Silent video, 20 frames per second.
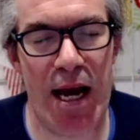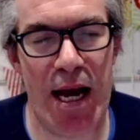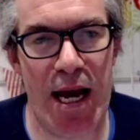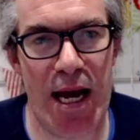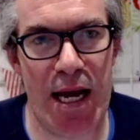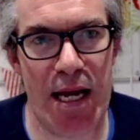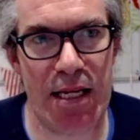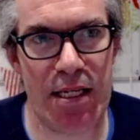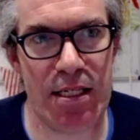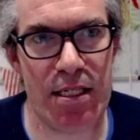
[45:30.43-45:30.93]

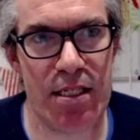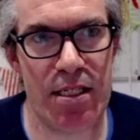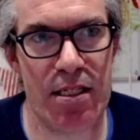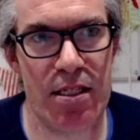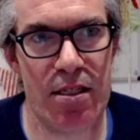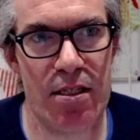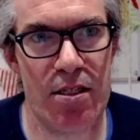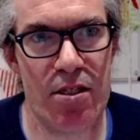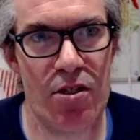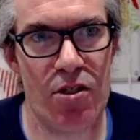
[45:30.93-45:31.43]
And
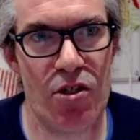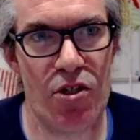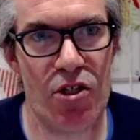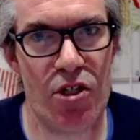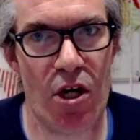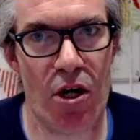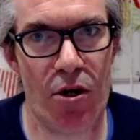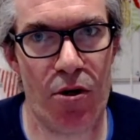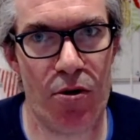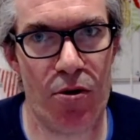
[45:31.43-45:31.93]

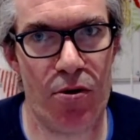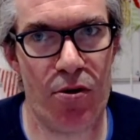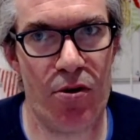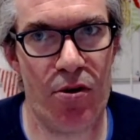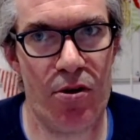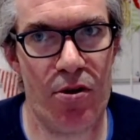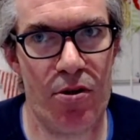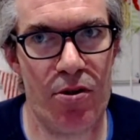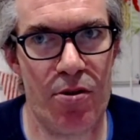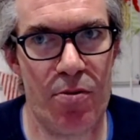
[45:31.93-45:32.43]
so
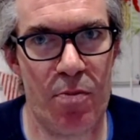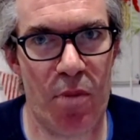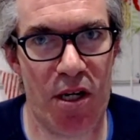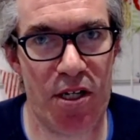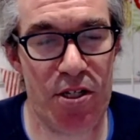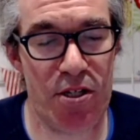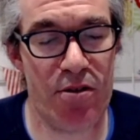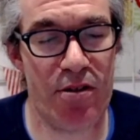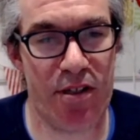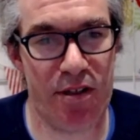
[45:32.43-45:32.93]

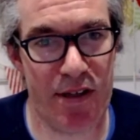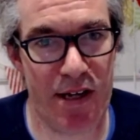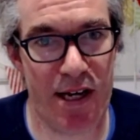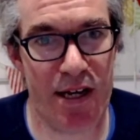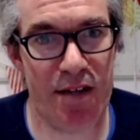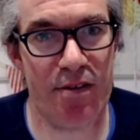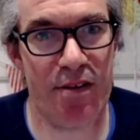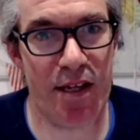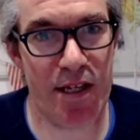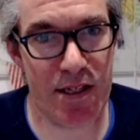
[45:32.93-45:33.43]
by doing
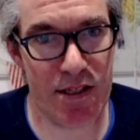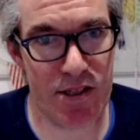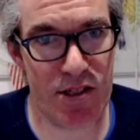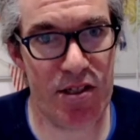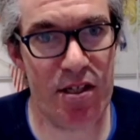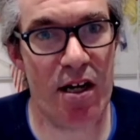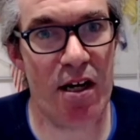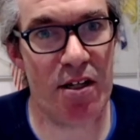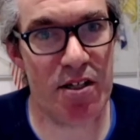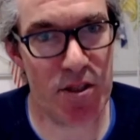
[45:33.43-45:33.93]
that, they can
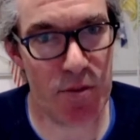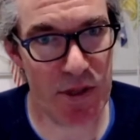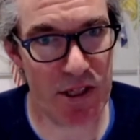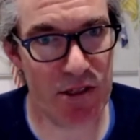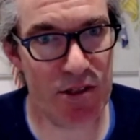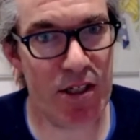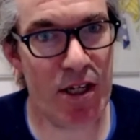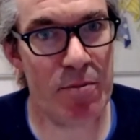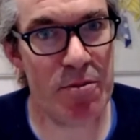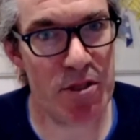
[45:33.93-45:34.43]
start to
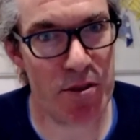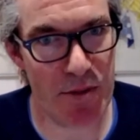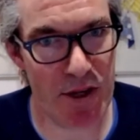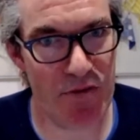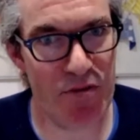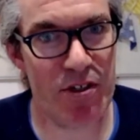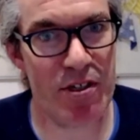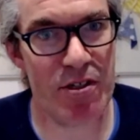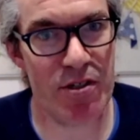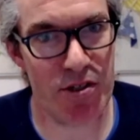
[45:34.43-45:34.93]
build up some
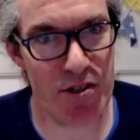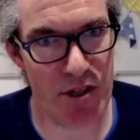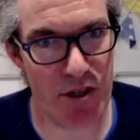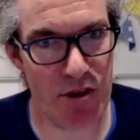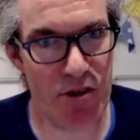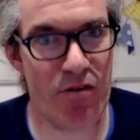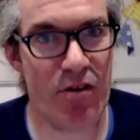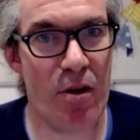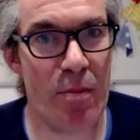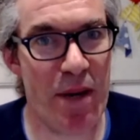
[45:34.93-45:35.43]
evidence
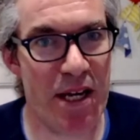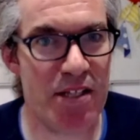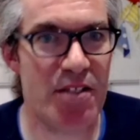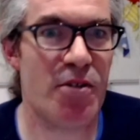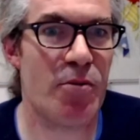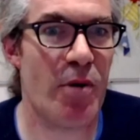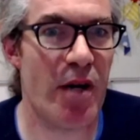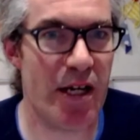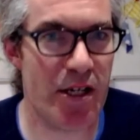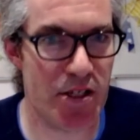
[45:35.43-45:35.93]
that there are
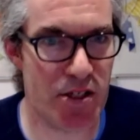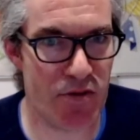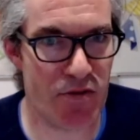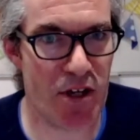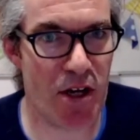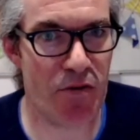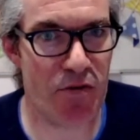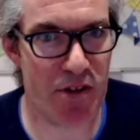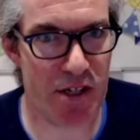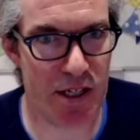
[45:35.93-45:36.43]
better ways of
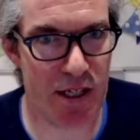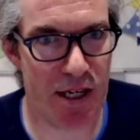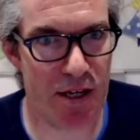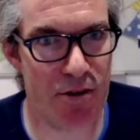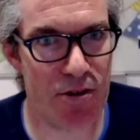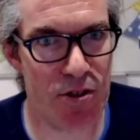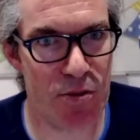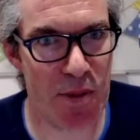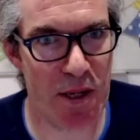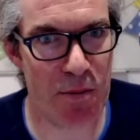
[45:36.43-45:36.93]
governing
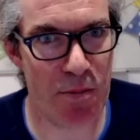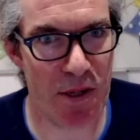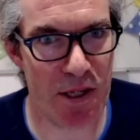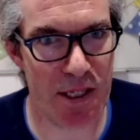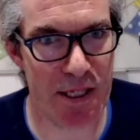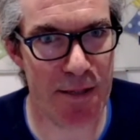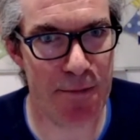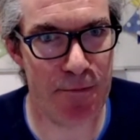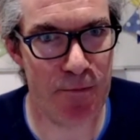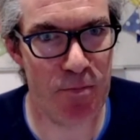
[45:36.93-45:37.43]
how you spend
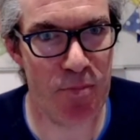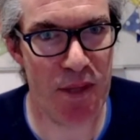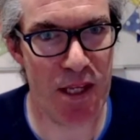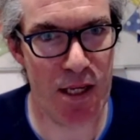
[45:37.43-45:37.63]
money.